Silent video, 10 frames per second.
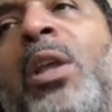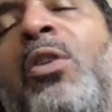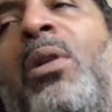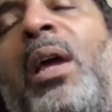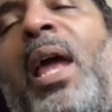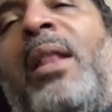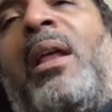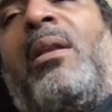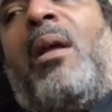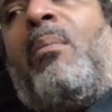you look at the
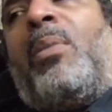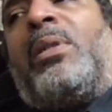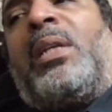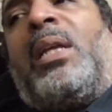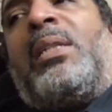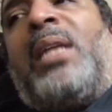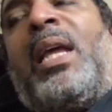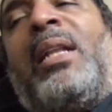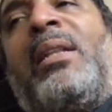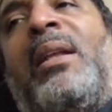numbers, it's
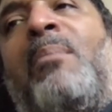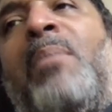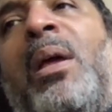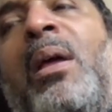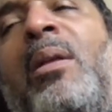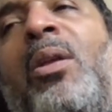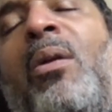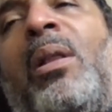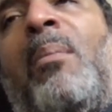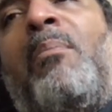in the, you
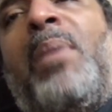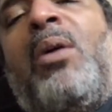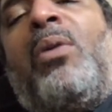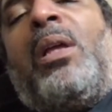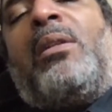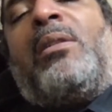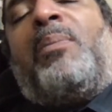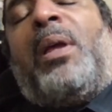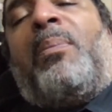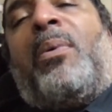know, the millions of
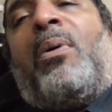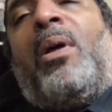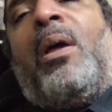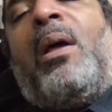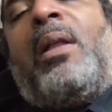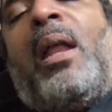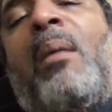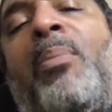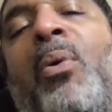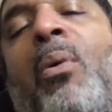people that are
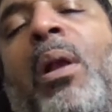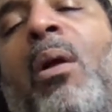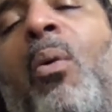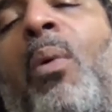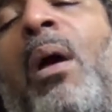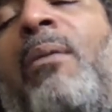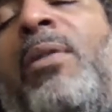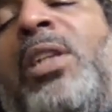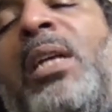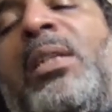poor and low wealth
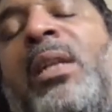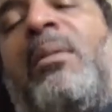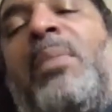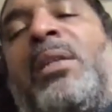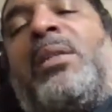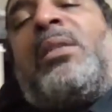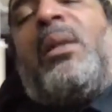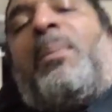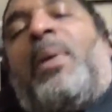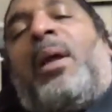just in
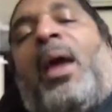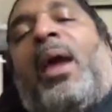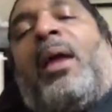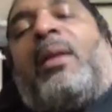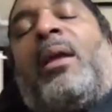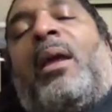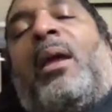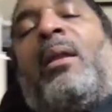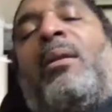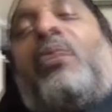Mississippi and
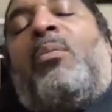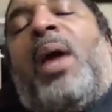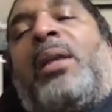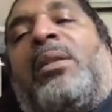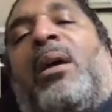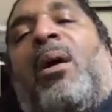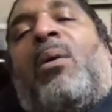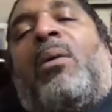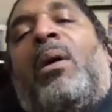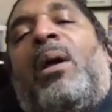in New
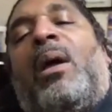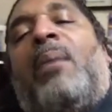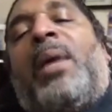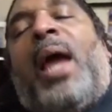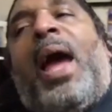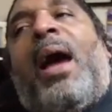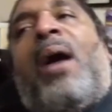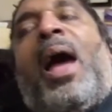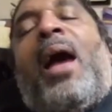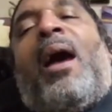Mexico. I mean,
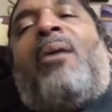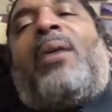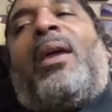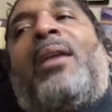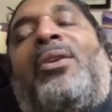how can